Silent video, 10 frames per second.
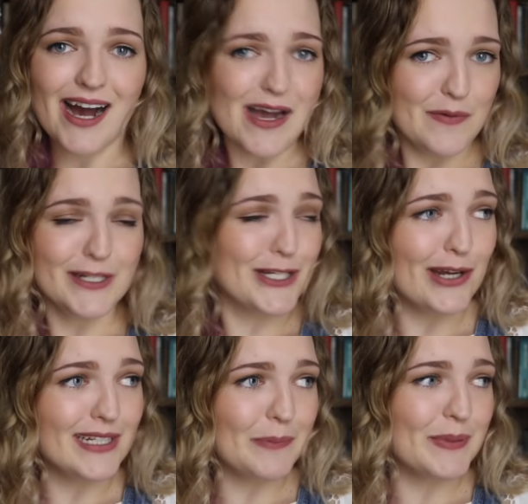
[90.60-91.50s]
I would
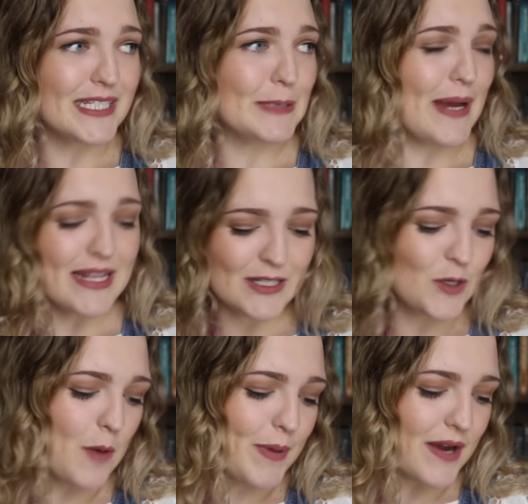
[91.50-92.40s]
totally participate in
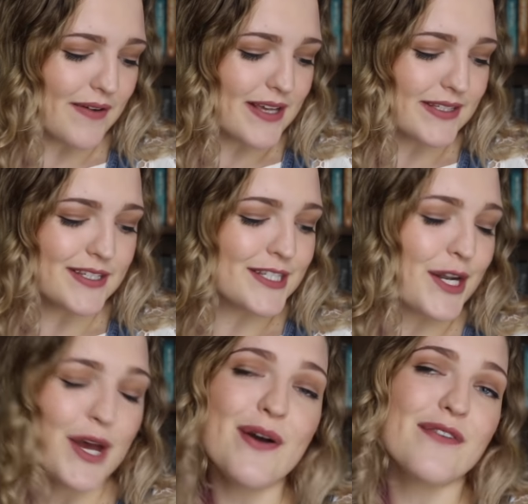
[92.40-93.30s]
Scorpio races, you
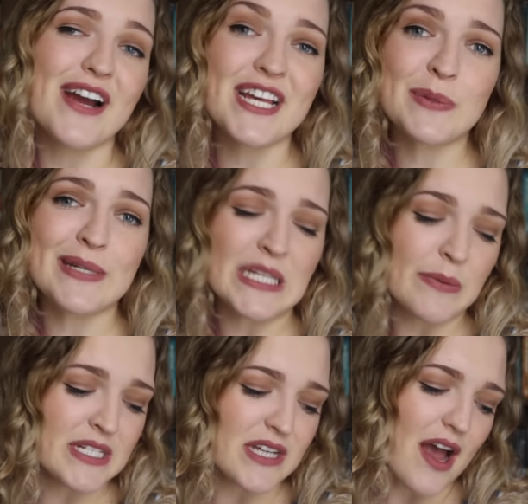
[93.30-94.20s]
know, a race where
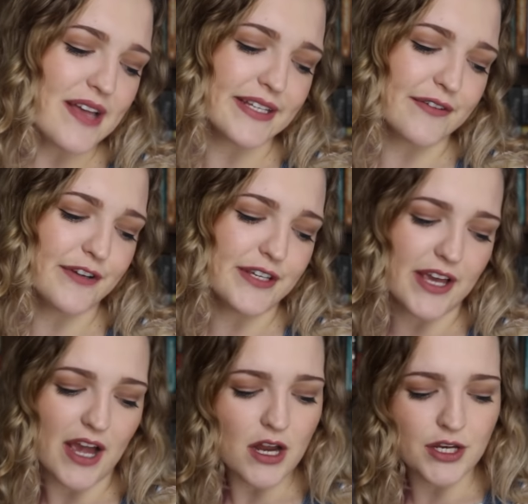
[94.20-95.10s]
someone dies every
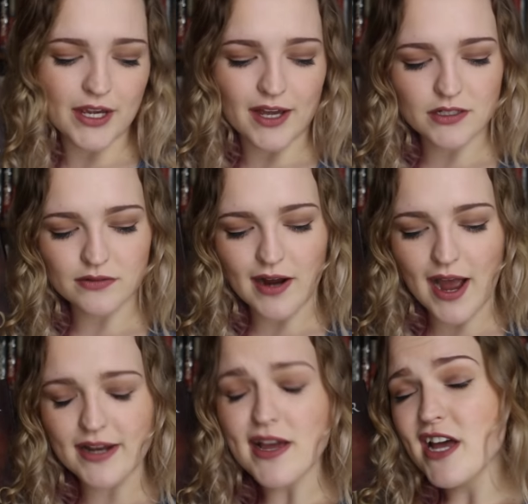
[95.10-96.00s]
year and you get to
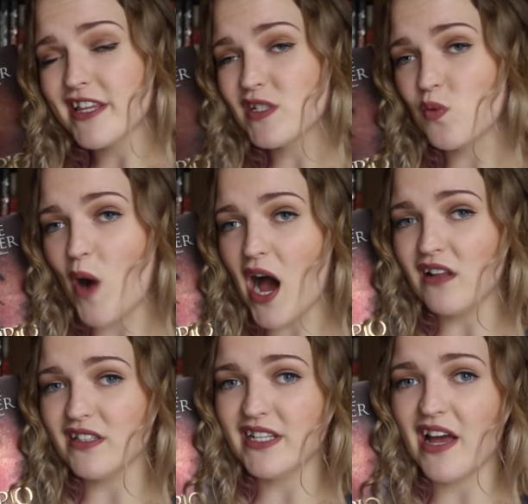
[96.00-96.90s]
ride these
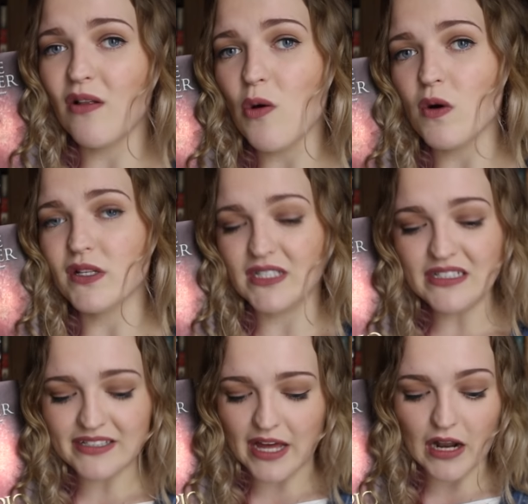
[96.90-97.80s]
wild as hell
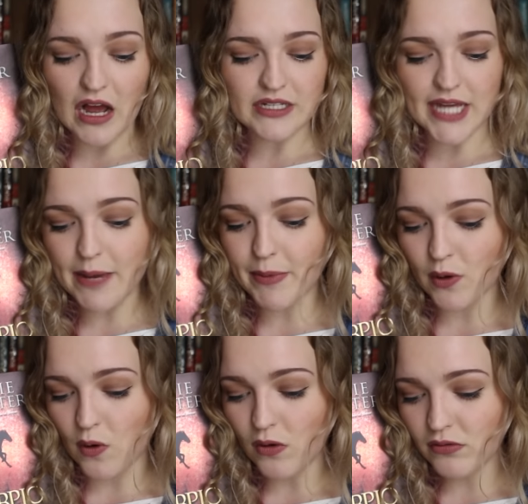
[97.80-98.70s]
horses that aren't tame at
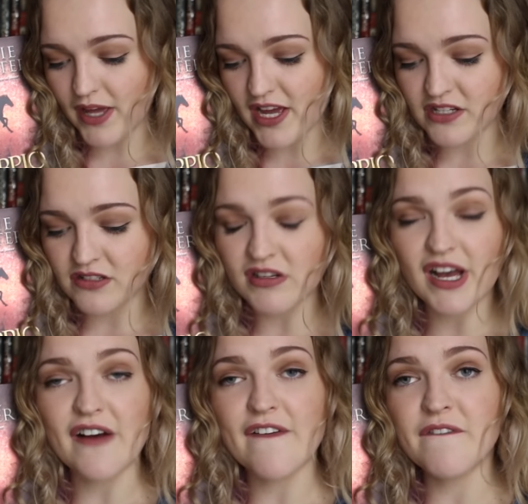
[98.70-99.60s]
all and
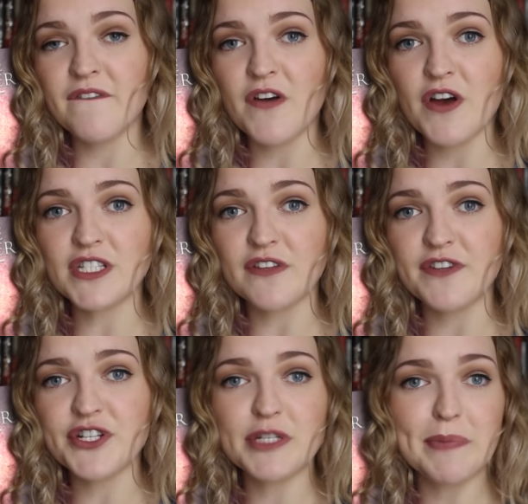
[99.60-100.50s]
uh, verse
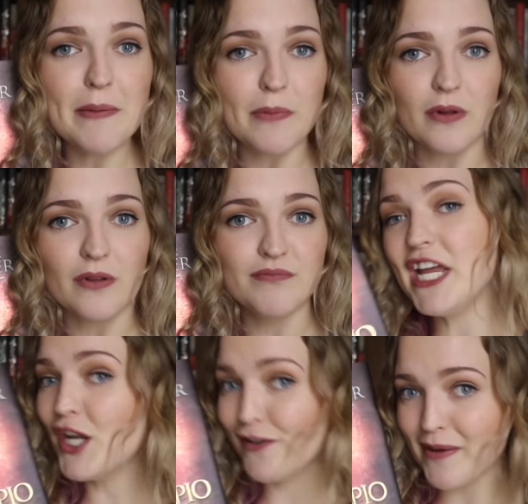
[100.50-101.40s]
vicious people
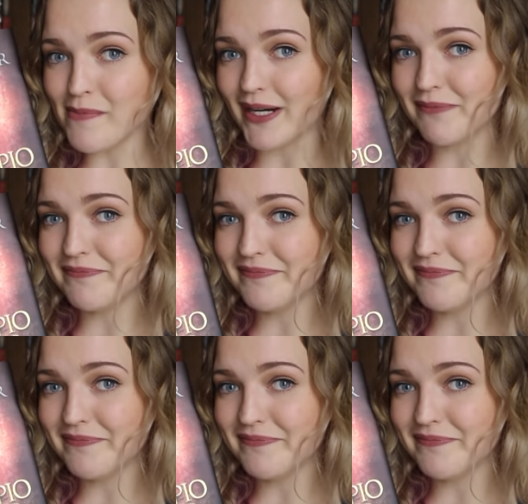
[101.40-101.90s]
in November.